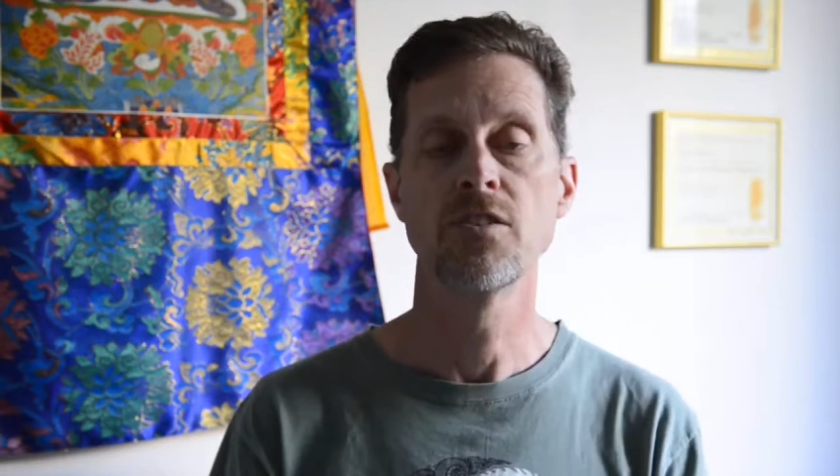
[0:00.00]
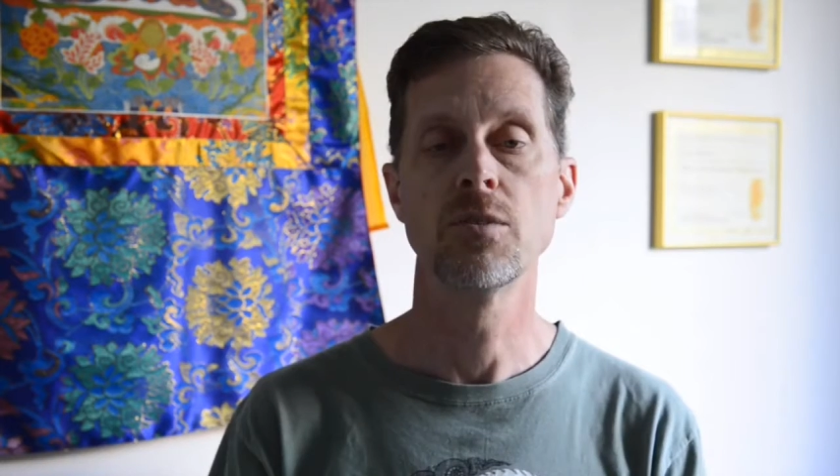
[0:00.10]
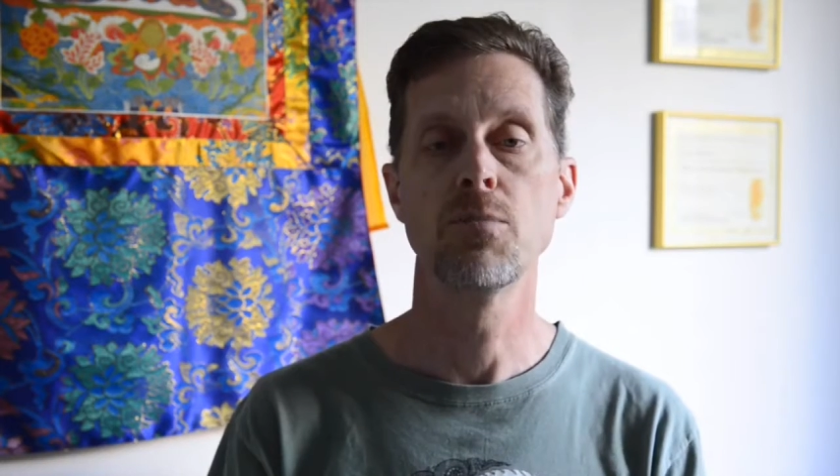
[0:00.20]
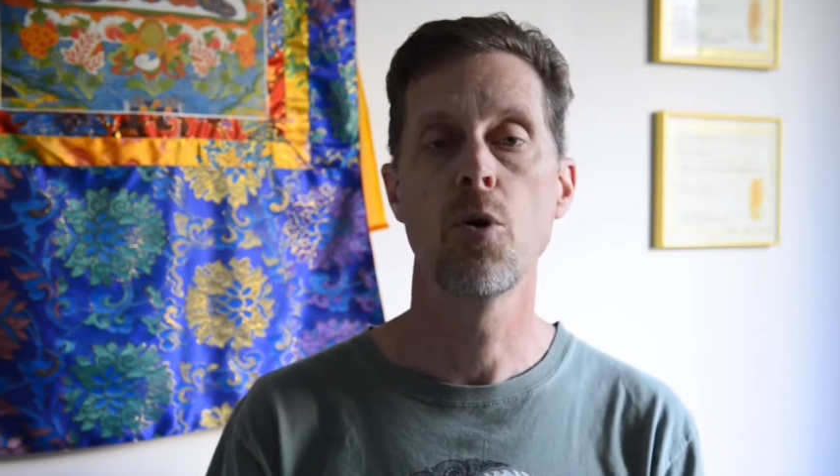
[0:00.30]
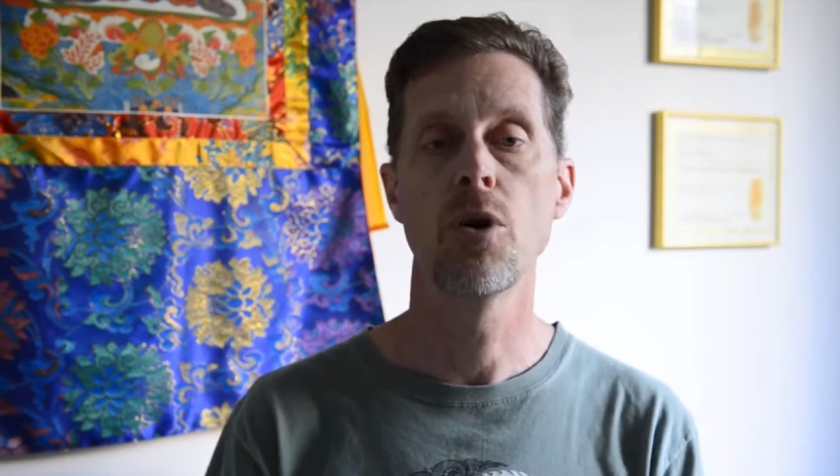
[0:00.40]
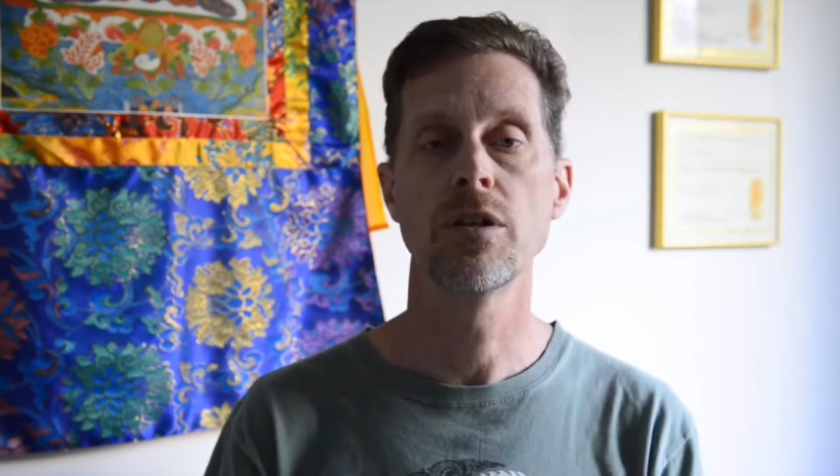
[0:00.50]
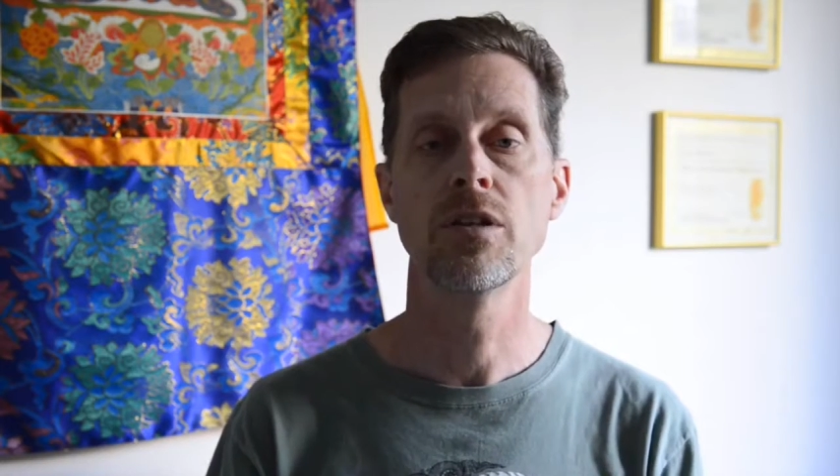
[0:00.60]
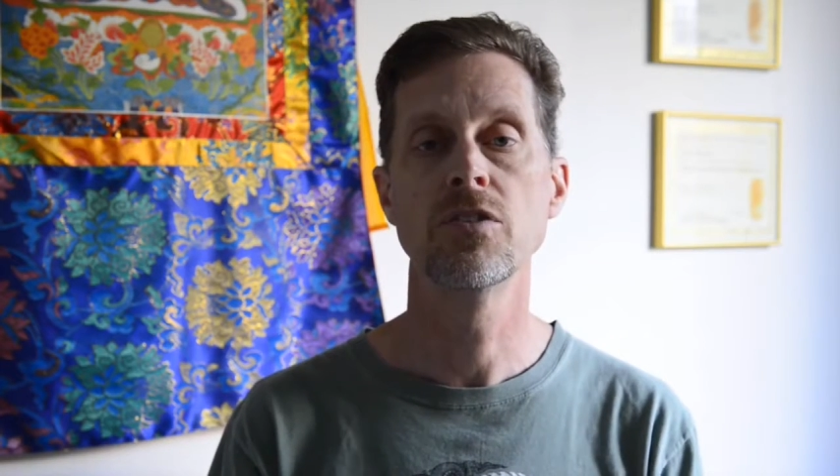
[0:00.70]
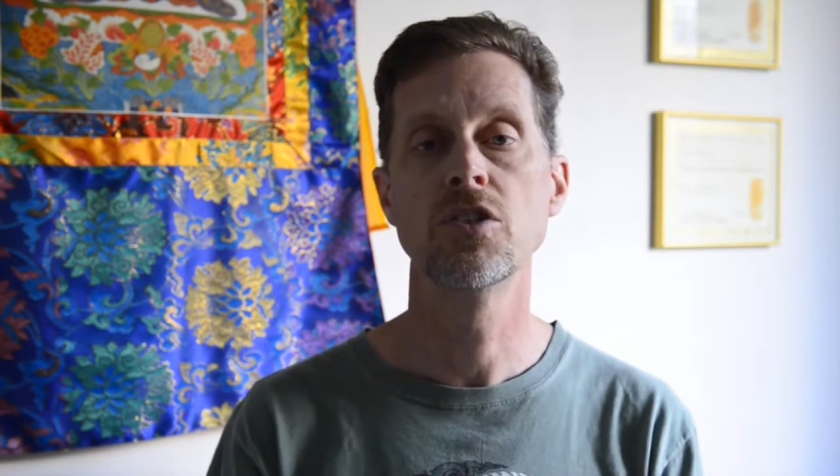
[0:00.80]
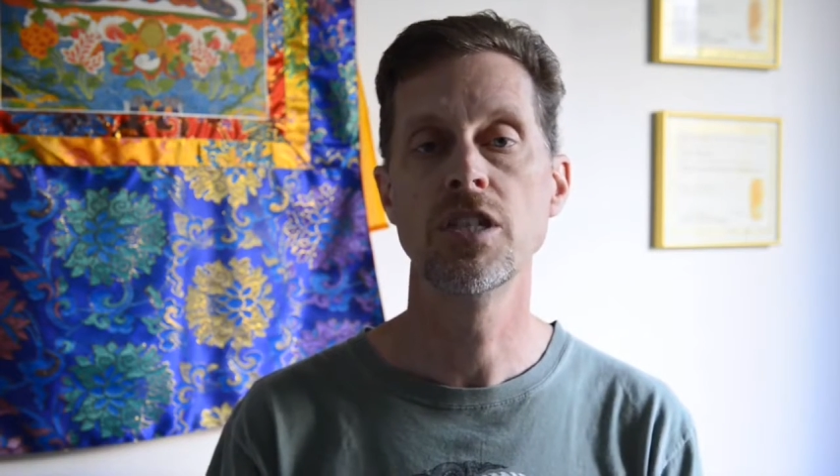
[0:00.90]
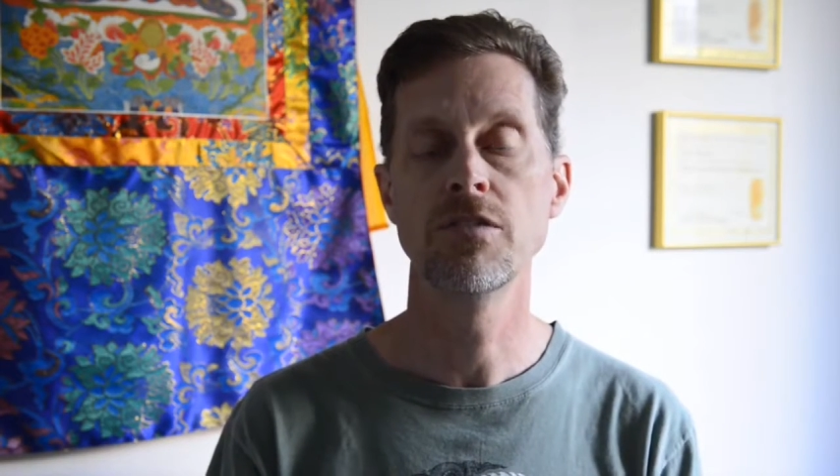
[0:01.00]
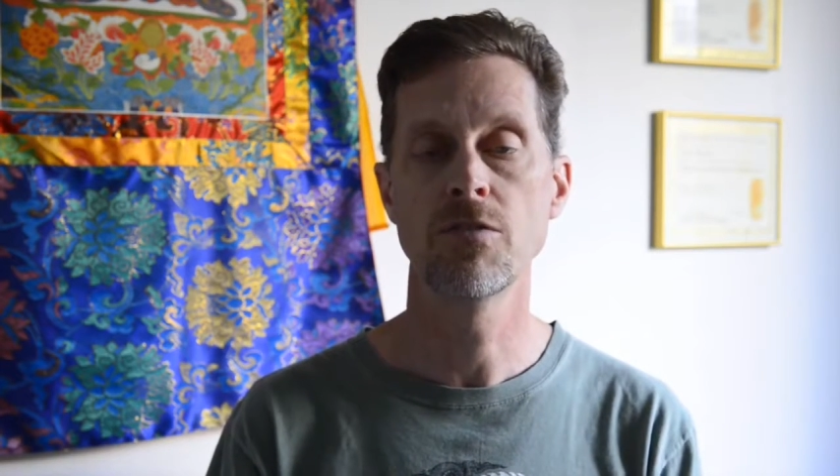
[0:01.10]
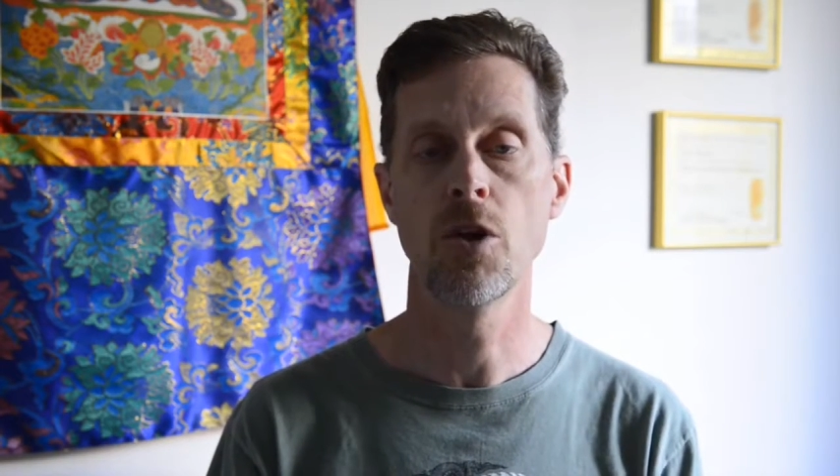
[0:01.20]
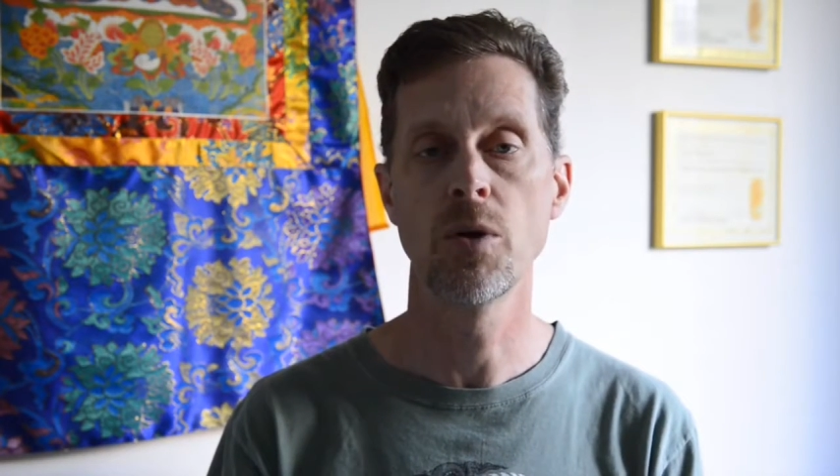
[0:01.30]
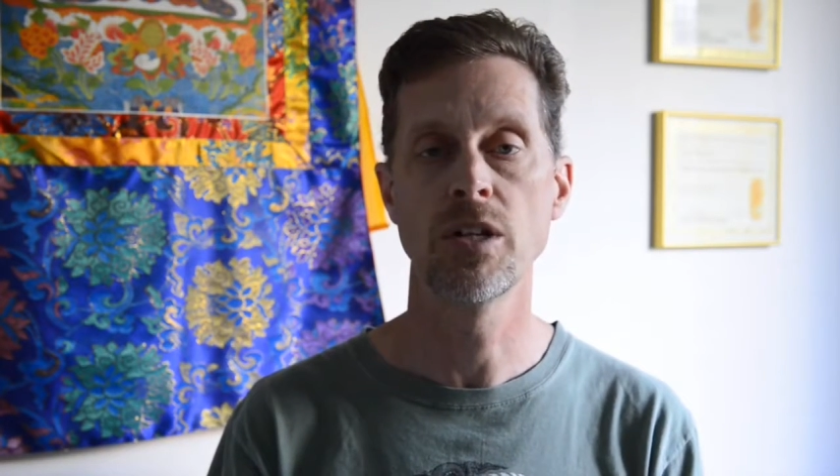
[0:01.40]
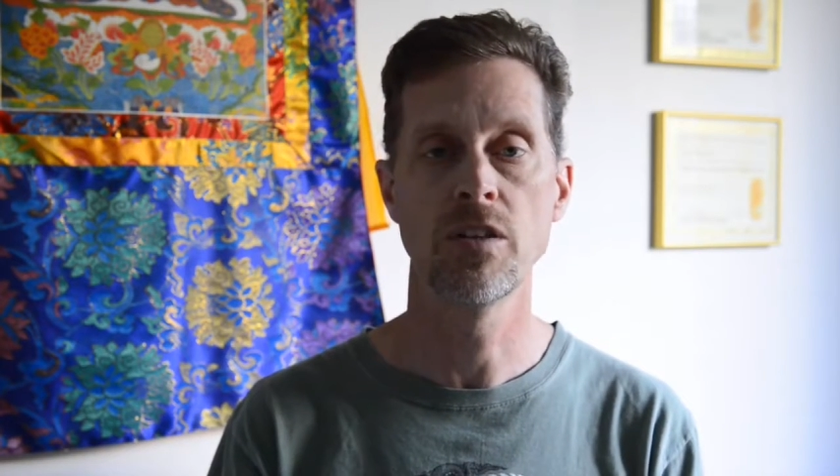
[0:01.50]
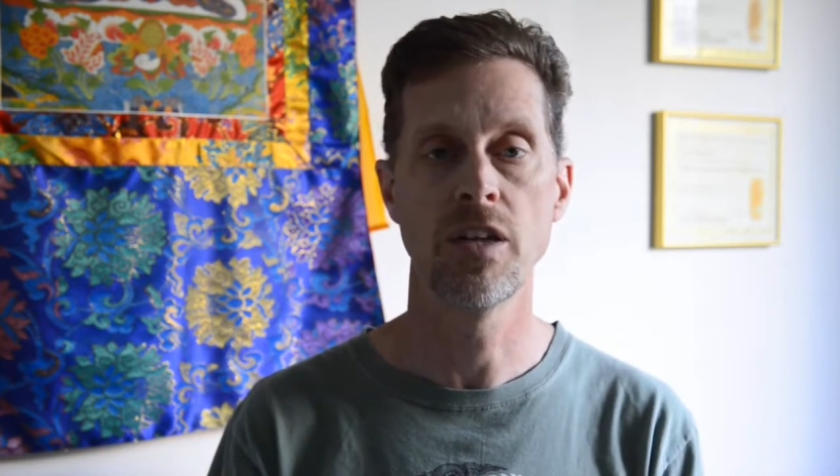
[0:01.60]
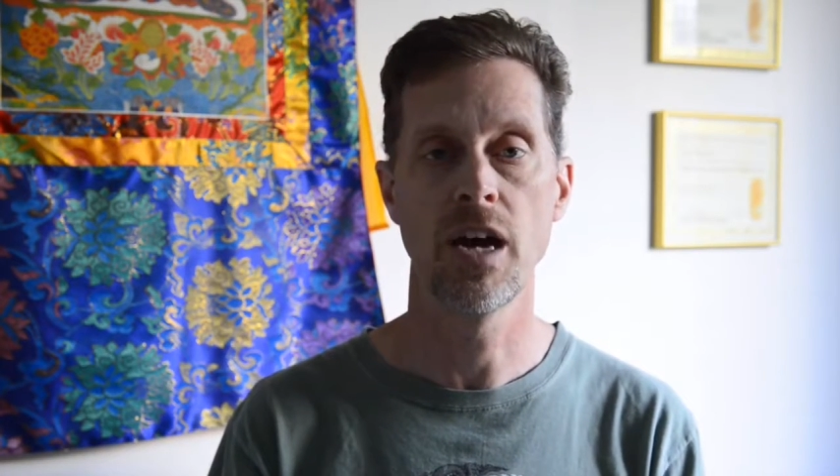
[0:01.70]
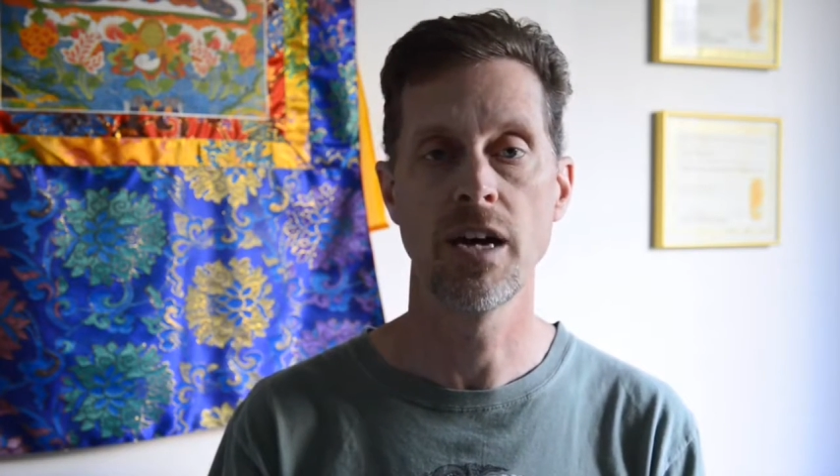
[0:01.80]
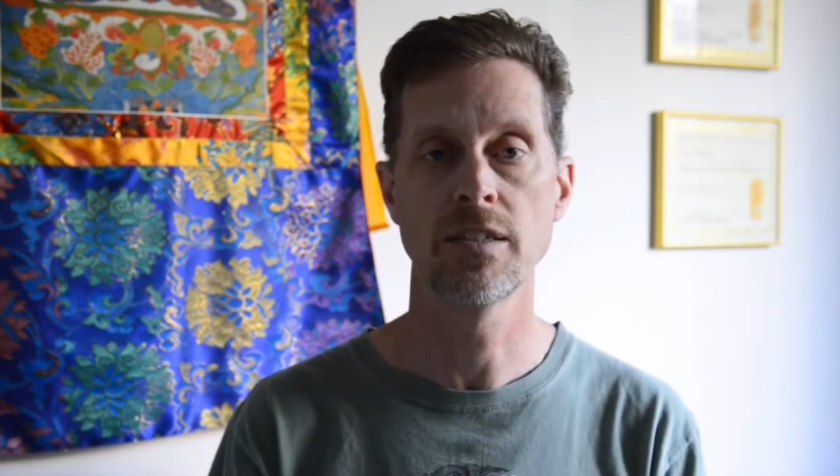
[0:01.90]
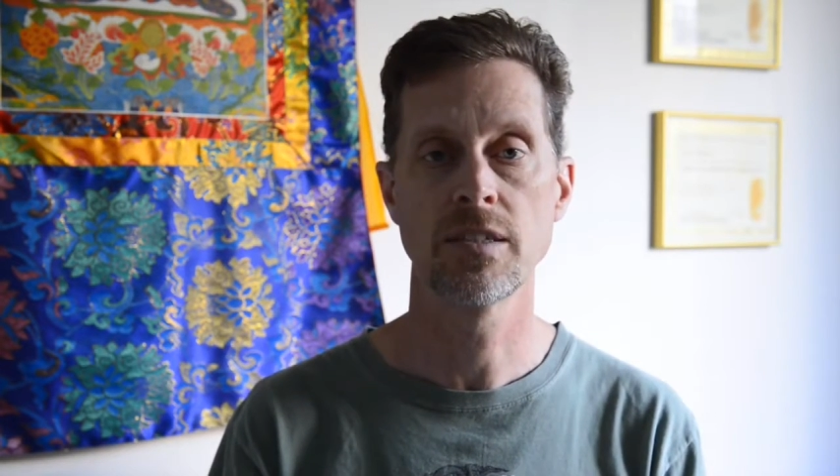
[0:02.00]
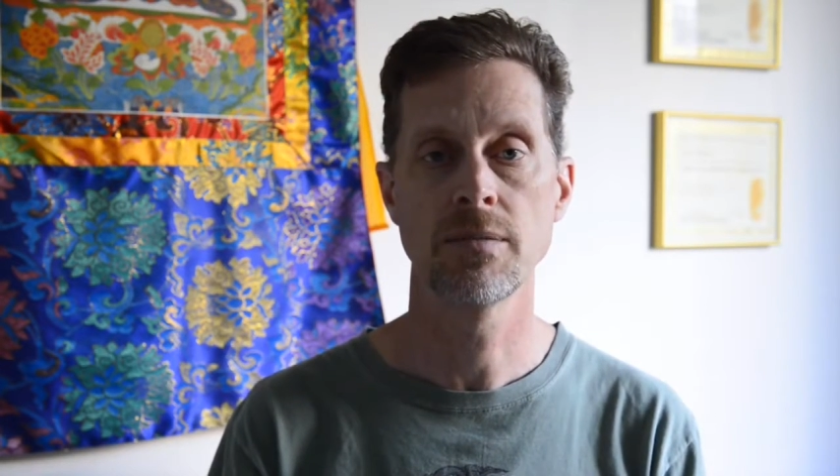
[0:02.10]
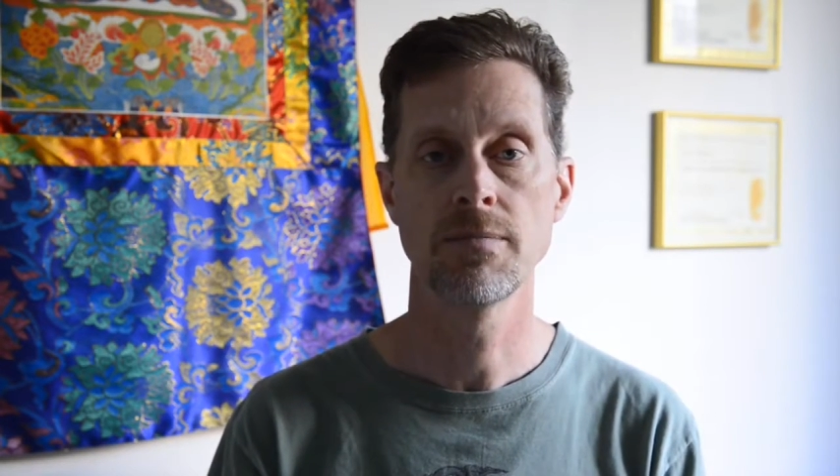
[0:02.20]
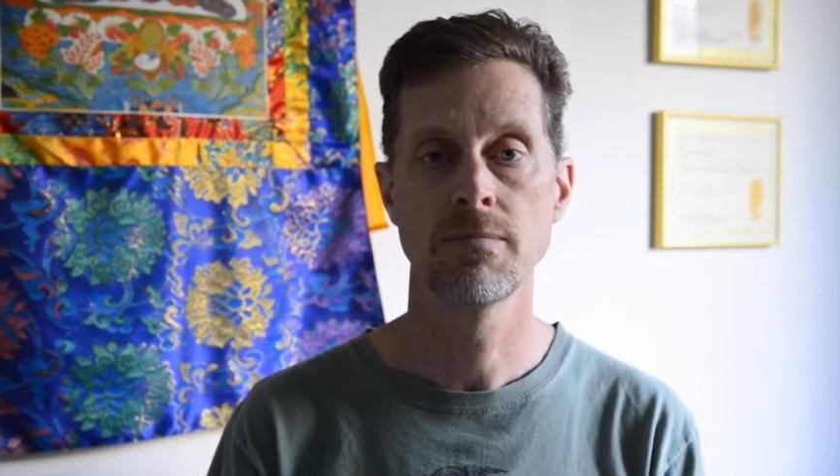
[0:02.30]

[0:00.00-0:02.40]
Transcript: support qi flow into the eyes.